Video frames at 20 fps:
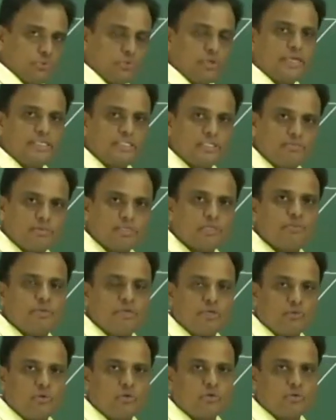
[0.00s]
lines must be
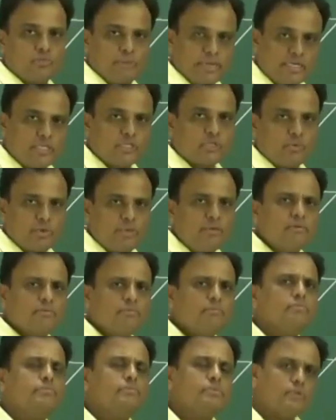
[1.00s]
equal to -1.
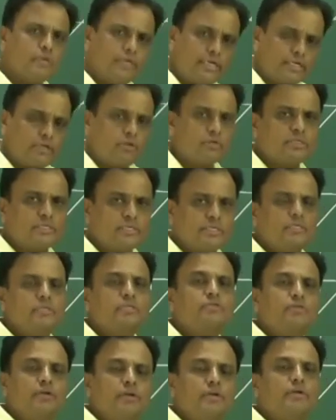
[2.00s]
So later on
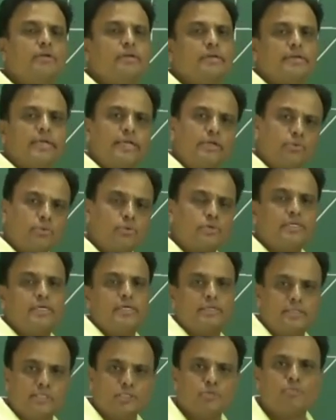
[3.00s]
stages we'll try to
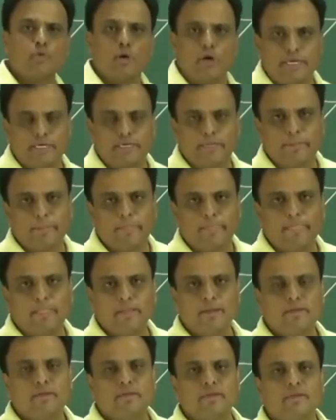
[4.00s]
clear this point.
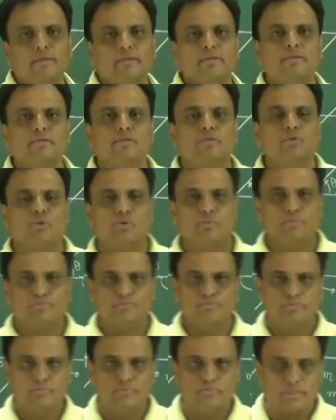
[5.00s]
So
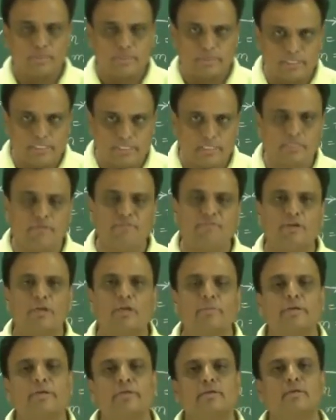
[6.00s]
this is the
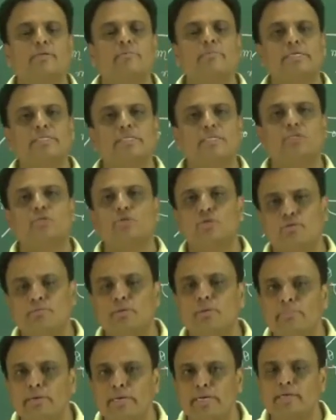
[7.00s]
fundamental basics. You
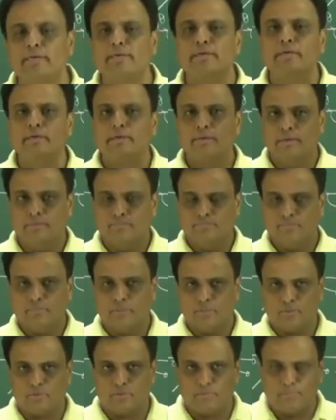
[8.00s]
remember it.
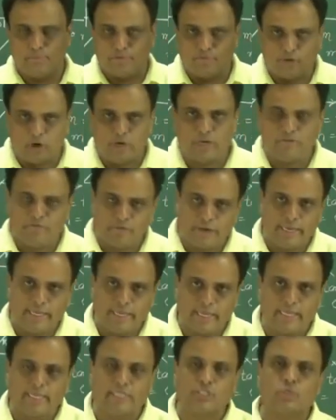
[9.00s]
Before
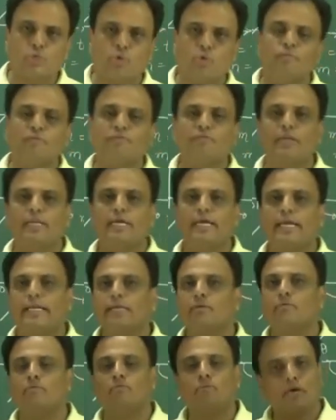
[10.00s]
defining any slope of a line,
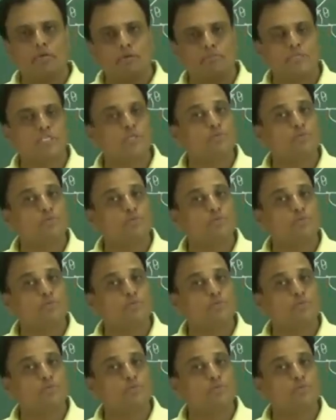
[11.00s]
one